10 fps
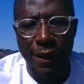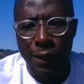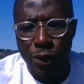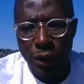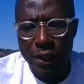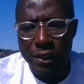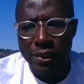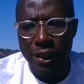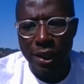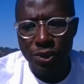So
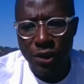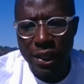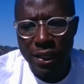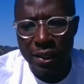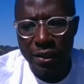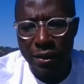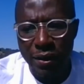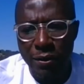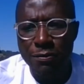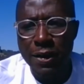it's really
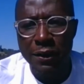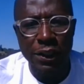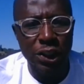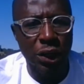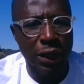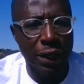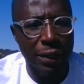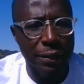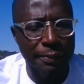very shocking